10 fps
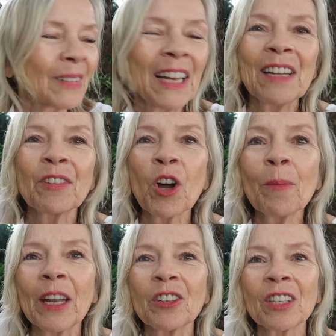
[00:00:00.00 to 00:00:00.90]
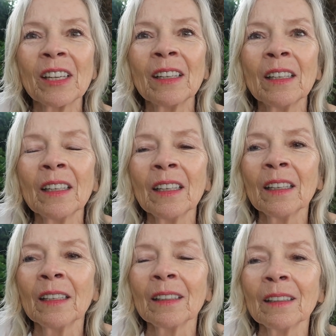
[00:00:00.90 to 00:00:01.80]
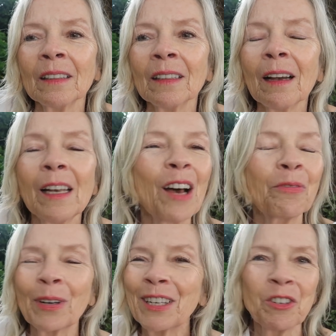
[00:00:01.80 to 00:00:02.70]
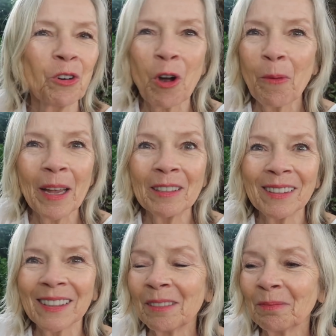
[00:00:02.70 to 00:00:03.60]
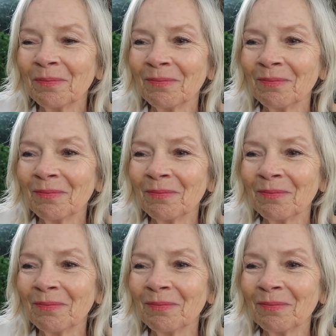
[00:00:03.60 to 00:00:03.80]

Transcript: leave a comment. I love reading your comments.